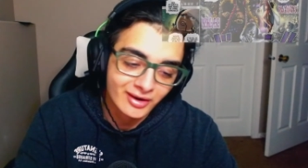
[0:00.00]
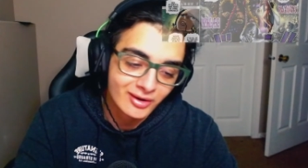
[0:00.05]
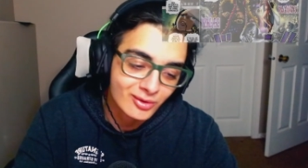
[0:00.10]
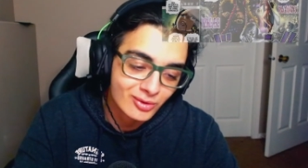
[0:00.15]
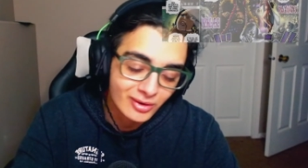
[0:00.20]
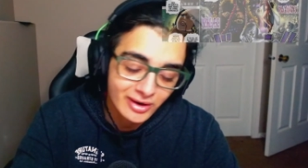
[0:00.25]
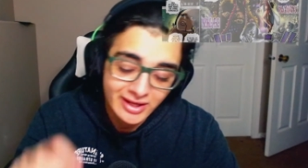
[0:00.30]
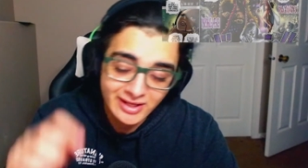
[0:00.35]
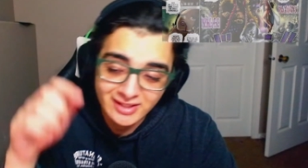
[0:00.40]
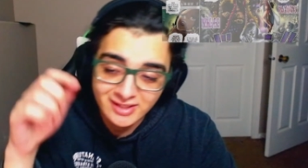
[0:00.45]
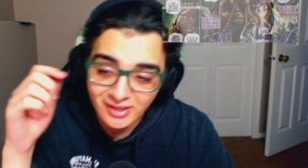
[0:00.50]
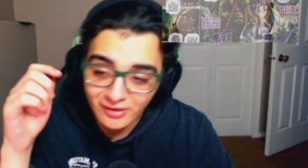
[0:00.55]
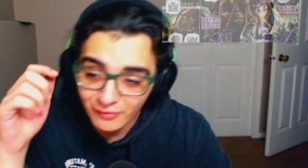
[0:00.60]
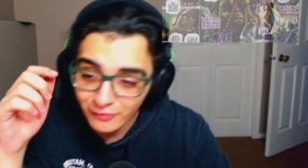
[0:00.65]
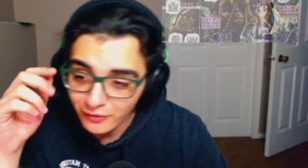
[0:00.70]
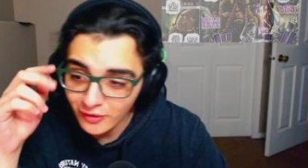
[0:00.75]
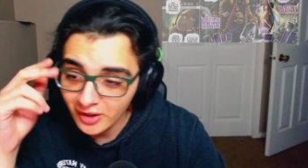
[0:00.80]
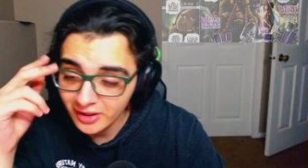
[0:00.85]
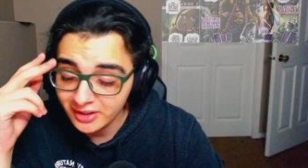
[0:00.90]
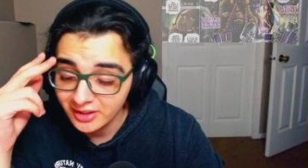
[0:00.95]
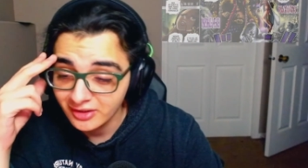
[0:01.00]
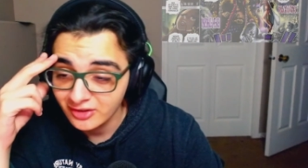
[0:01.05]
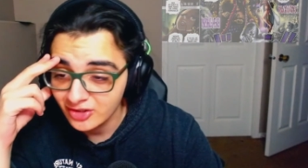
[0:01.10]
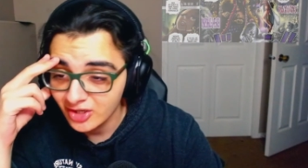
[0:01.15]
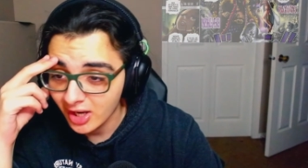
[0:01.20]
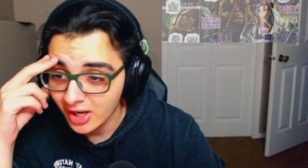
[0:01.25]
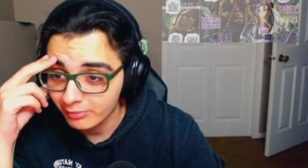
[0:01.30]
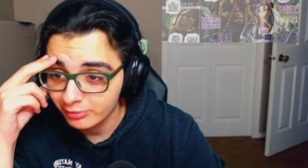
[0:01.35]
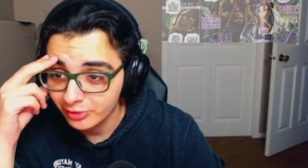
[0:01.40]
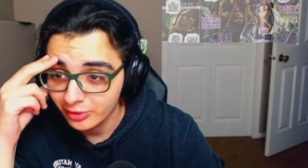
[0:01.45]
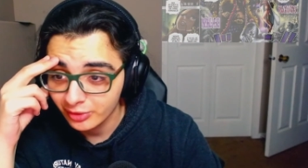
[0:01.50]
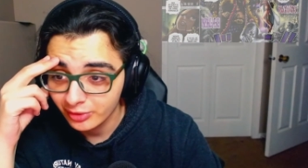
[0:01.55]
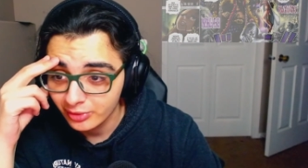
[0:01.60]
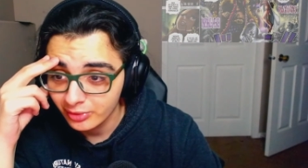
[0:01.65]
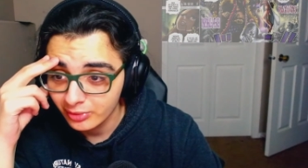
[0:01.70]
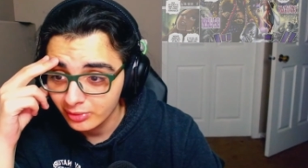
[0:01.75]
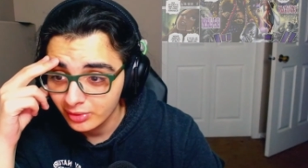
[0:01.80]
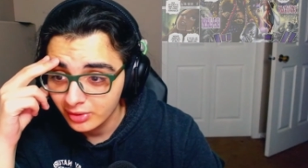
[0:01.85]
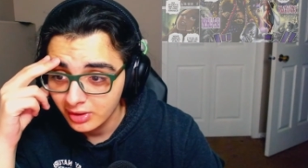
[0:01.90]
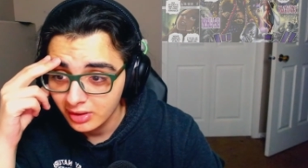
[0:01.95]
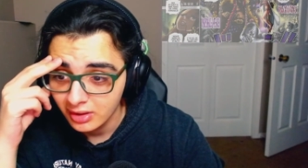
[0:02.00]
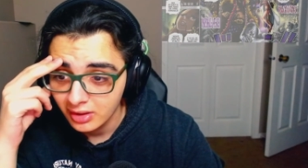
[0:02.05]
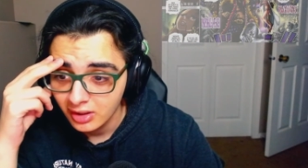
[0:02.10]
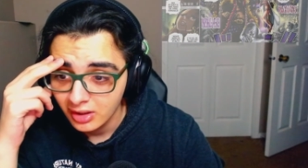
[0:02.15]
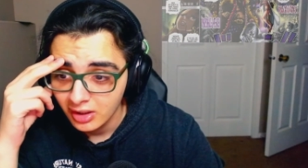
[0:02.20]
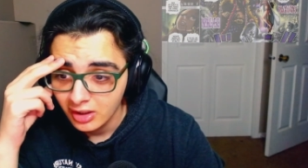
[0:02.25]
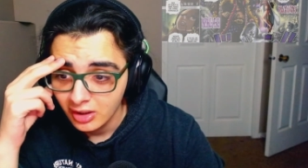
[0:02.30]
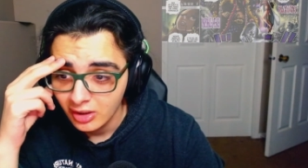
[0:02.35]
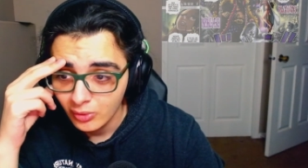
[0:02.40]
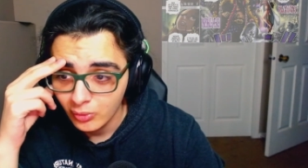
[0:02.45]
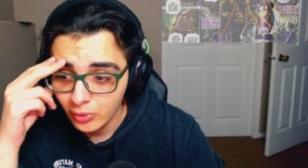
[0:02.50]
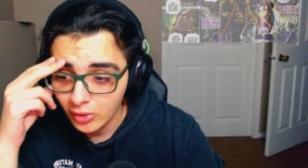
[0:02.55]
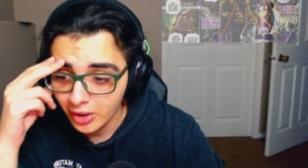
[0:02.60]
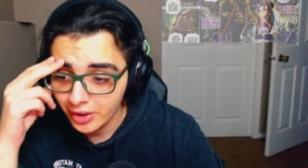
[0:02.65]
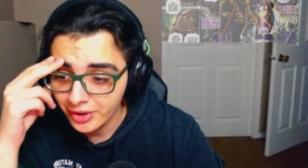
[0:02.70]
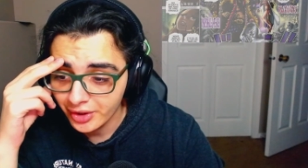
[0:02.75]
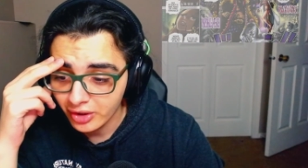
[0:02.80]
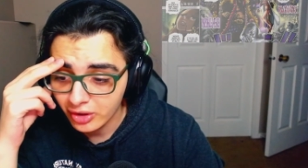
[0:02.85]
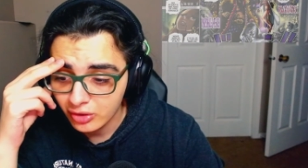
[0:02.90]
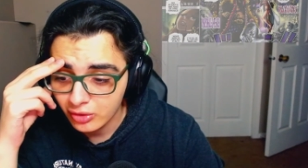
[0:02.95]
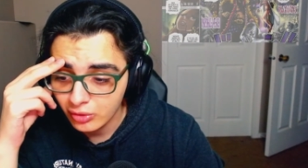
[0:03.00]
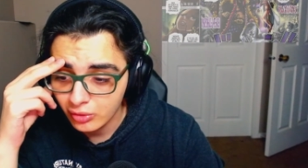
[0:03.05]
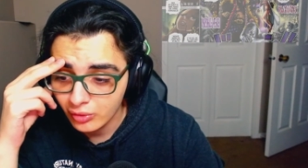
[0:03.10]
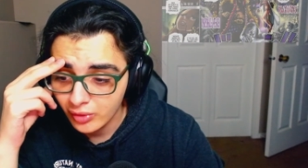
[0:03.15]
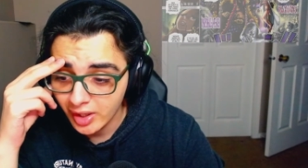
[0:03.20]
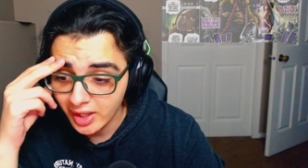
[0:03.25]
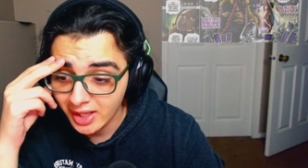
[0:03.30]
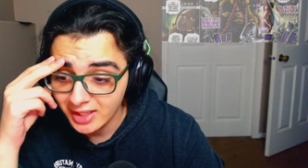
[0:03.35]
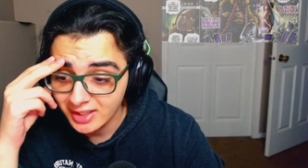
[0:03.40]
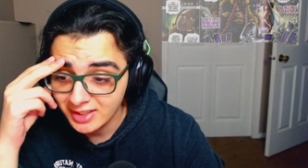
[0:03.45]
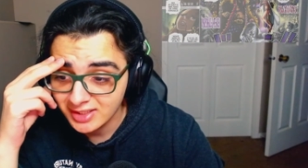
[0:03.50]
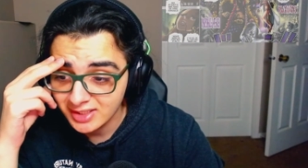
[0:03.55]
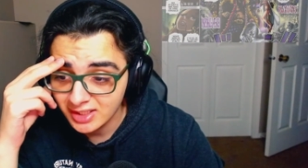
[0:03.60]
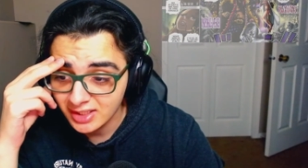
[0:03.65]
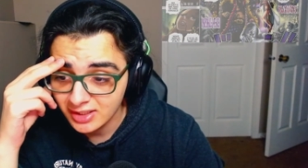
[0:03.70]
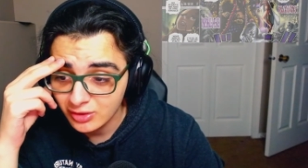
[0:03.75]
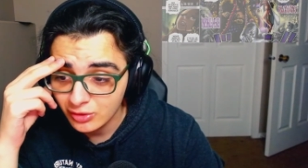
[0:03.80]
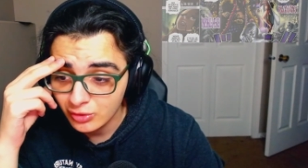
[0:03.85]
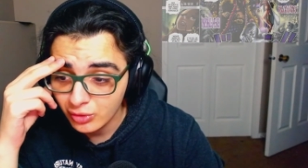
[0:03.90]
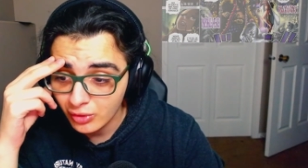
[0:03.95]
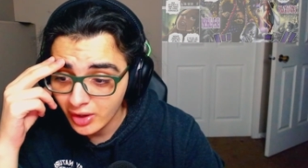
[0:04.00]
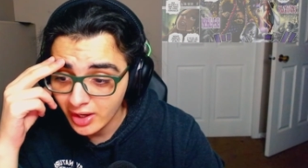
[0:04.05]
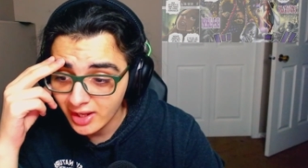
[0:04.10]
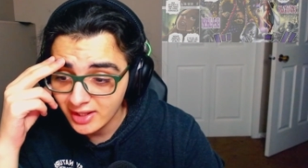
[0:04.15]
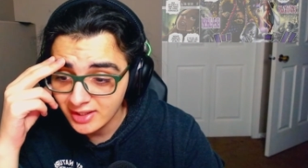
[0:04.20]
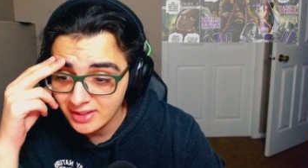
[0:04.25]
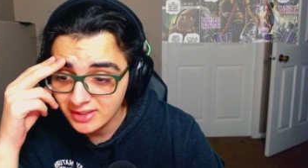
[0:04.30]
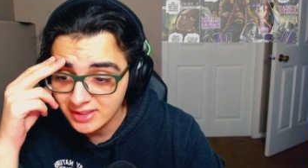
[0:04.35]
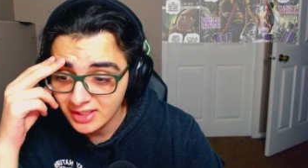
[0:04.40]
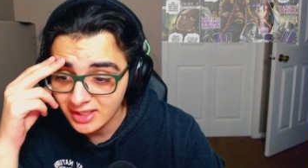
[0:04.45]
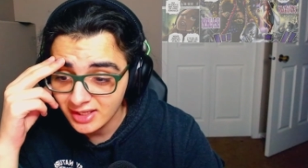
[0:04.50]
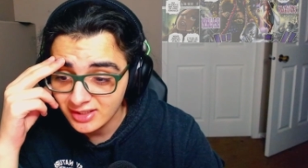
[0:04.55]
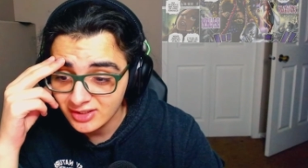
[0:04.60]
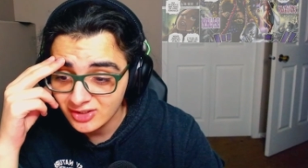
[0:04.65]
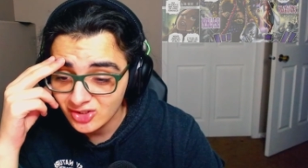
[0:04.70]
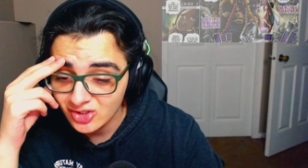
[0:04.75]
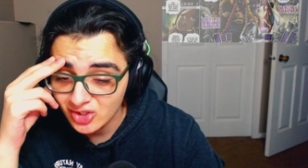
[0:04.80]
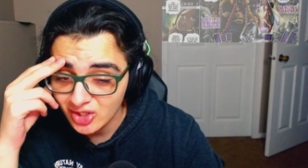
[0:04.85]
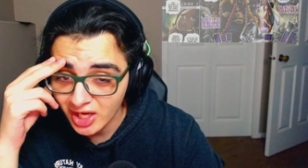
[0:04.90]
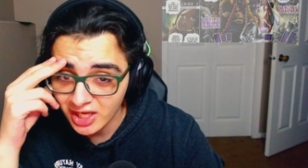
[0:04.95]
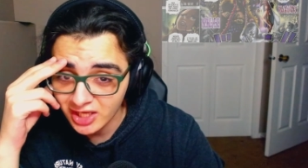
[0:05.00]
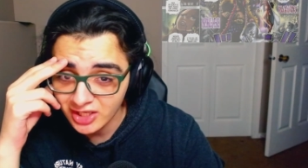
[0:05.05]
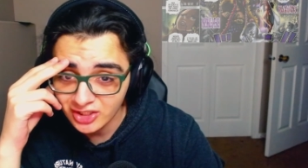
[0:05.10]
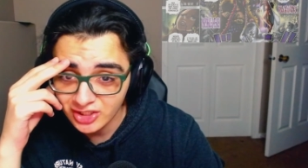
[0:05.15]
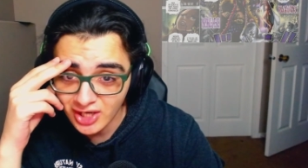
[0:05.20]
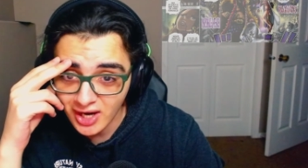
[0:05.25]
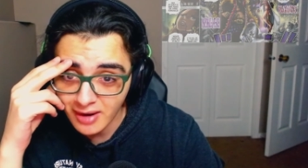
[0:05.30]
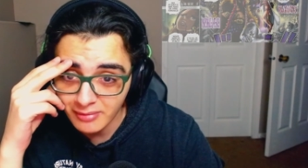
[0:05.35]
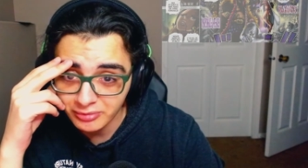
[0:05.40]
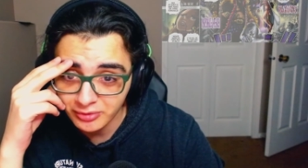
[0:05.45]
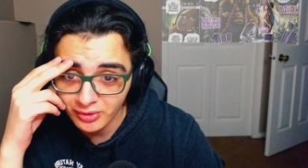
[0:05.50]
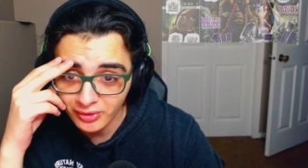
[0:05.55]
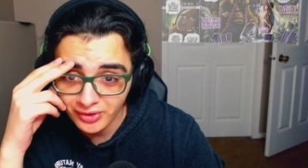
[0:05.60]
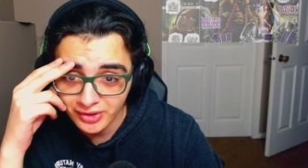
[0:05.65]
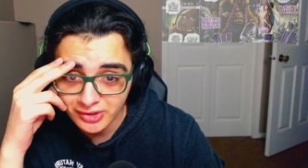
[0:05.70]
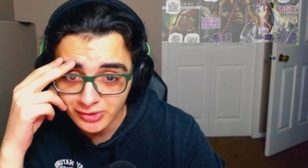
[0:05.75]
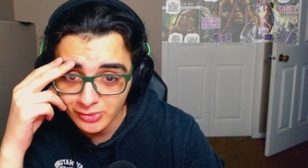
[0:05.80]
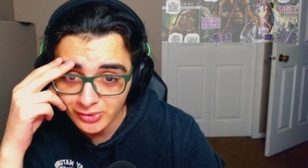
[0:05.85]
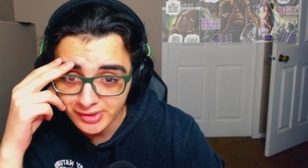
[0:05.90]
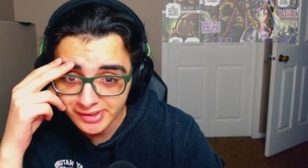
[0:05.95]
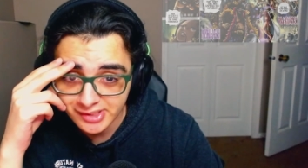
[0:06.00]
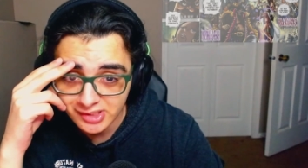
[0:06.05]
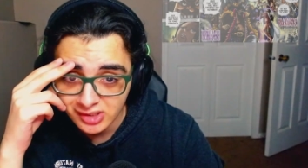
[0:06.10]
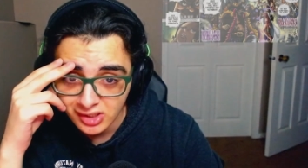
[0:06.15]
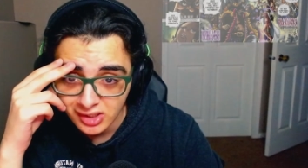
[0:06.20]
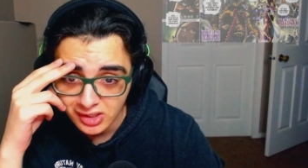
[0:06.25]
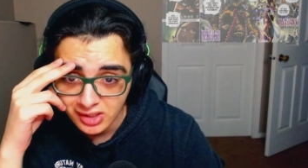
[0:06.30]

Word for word: a crazy fucking chapter, dude. What a crazy, crazy, insane chapter this was.